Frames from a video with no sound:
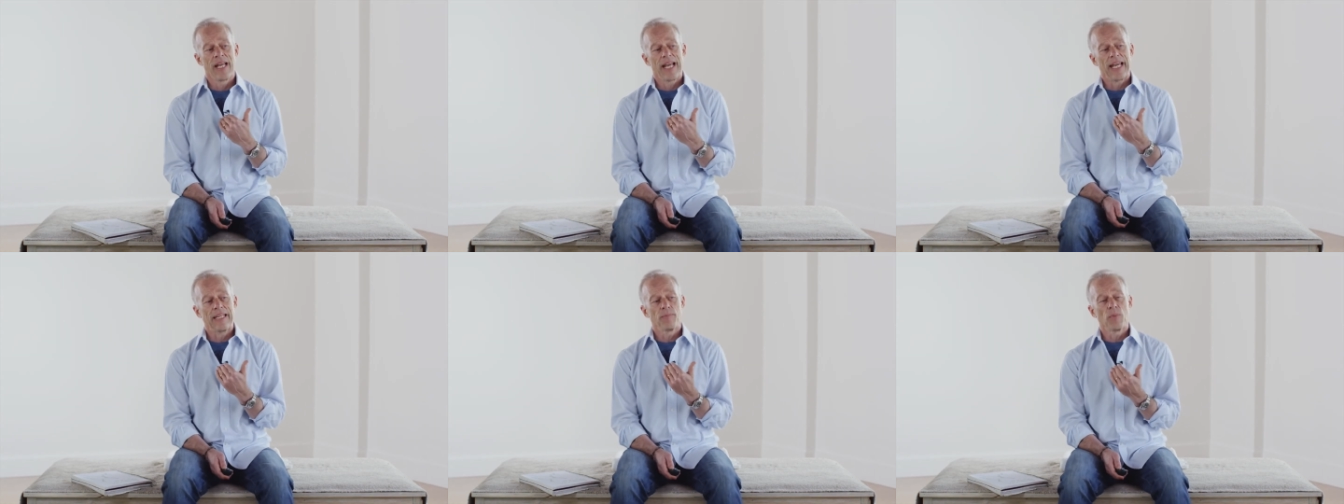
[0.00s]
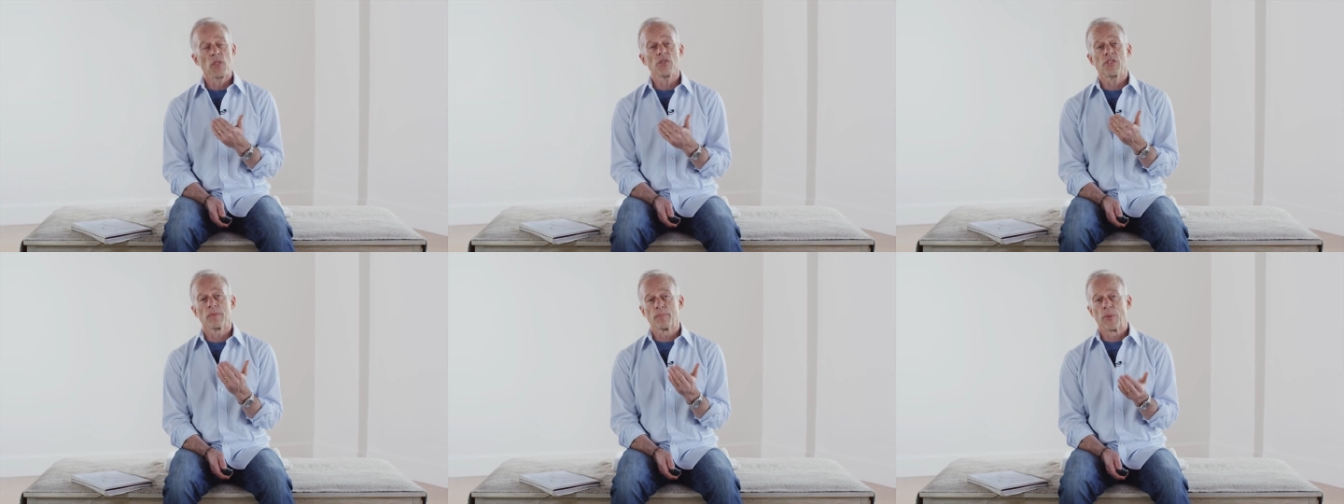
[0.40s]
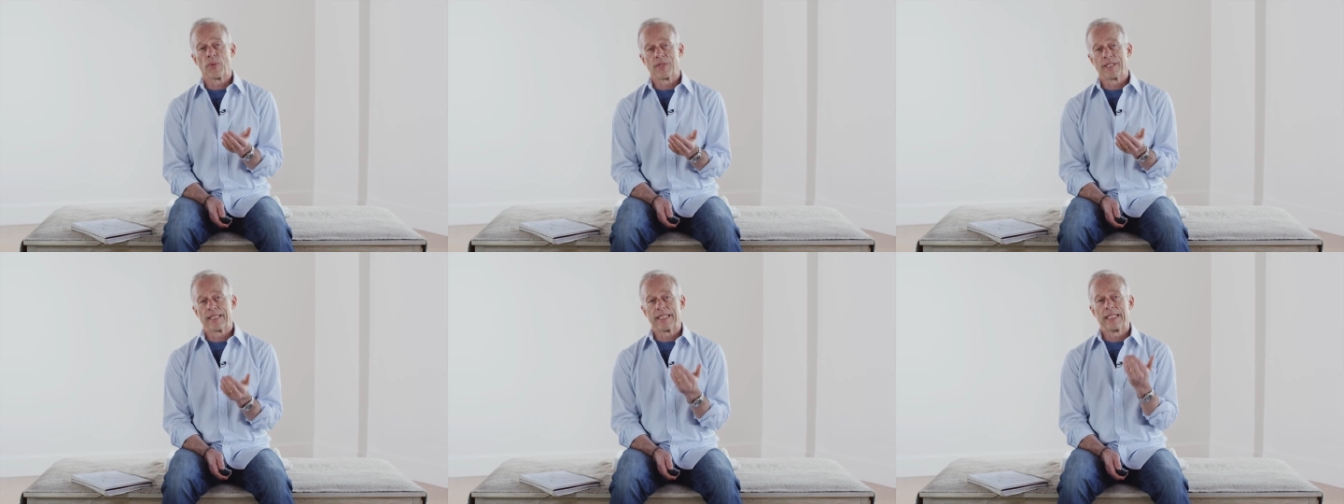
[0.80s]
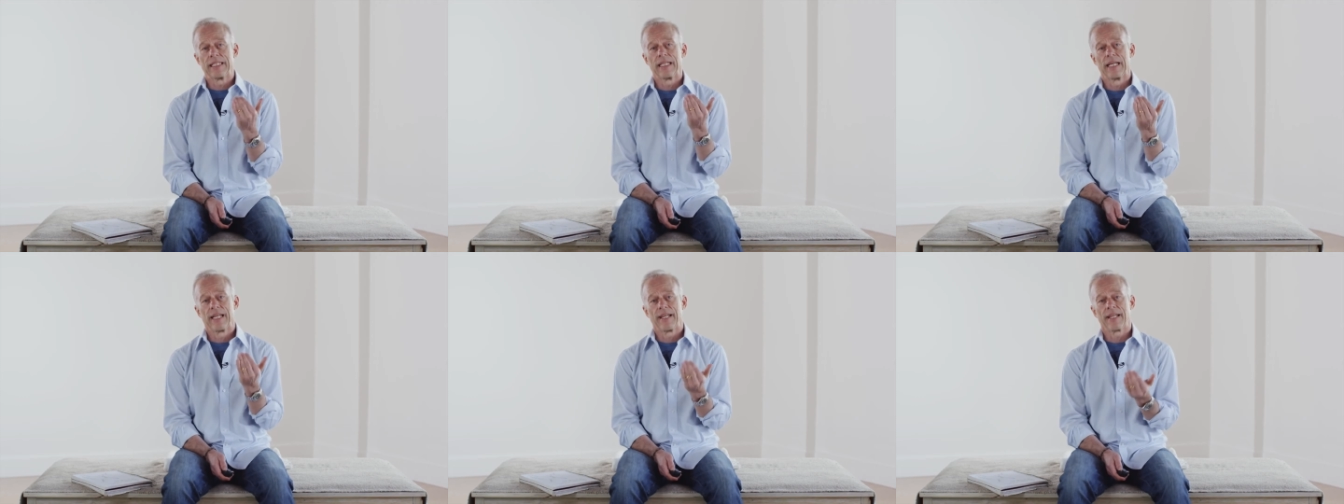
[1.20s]
And most
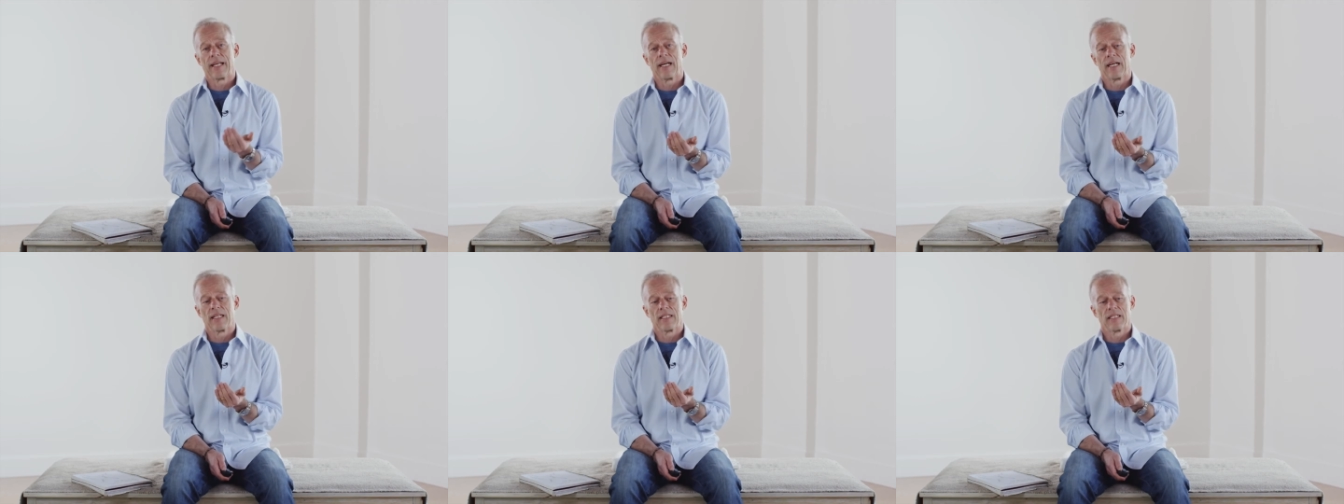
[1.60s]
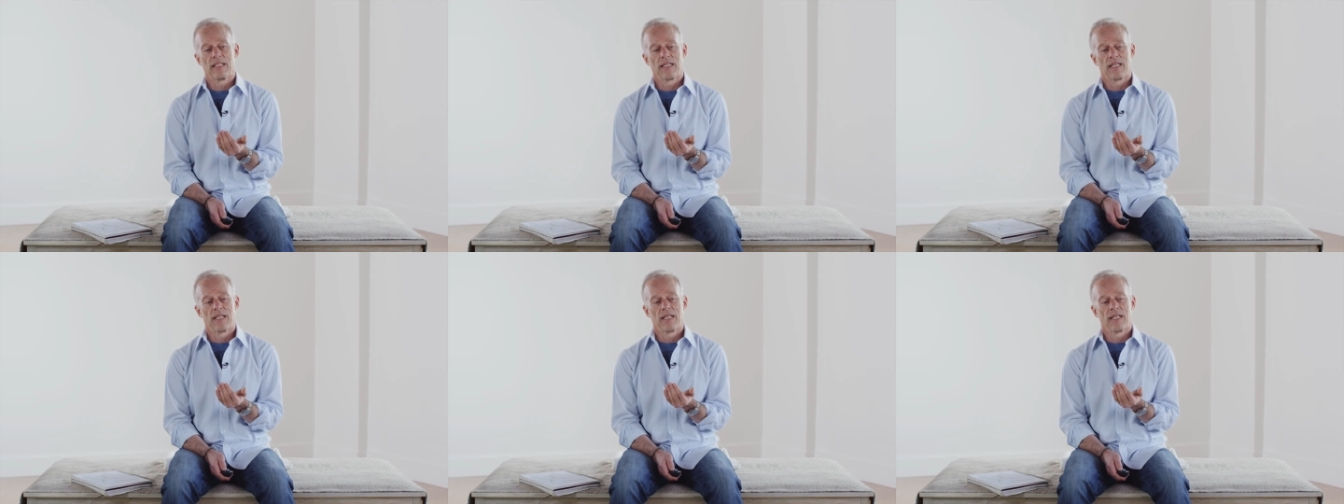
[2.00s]
importantly, the